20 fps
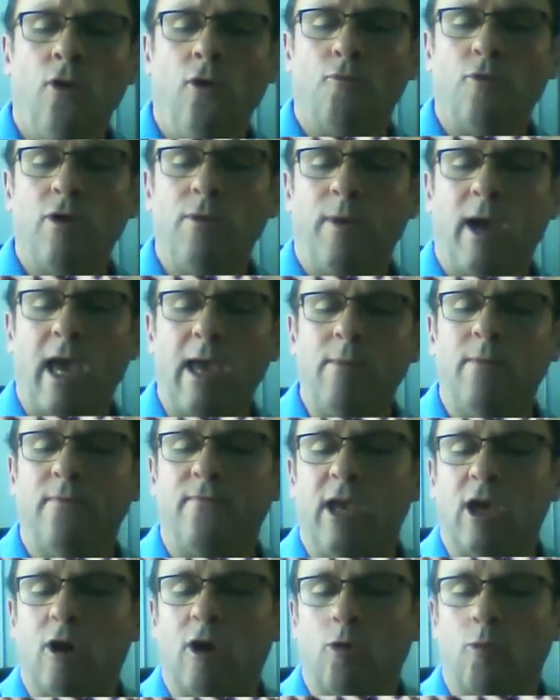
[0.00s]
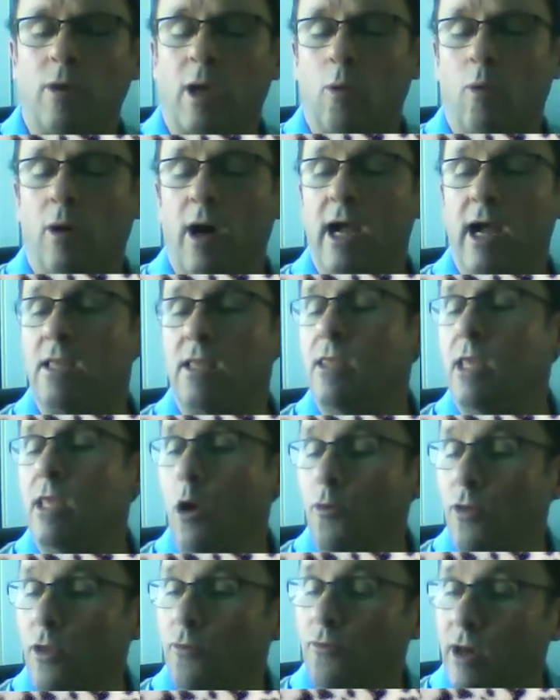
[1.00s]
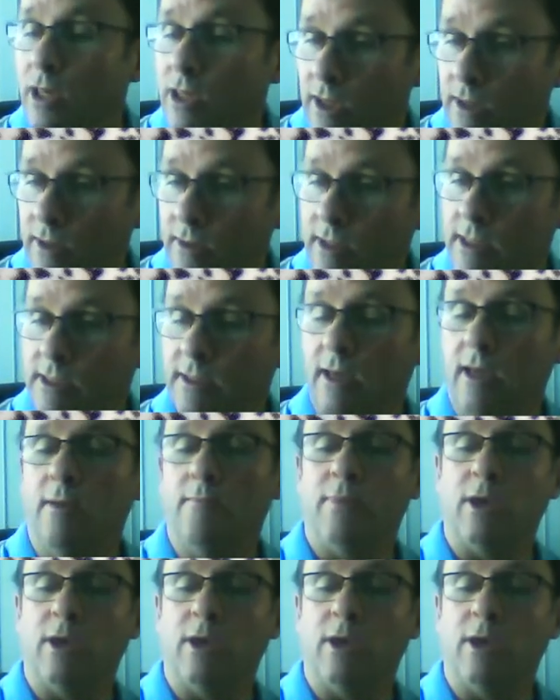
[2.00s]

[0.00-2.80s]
Repayment vehicle required, no, there isn't,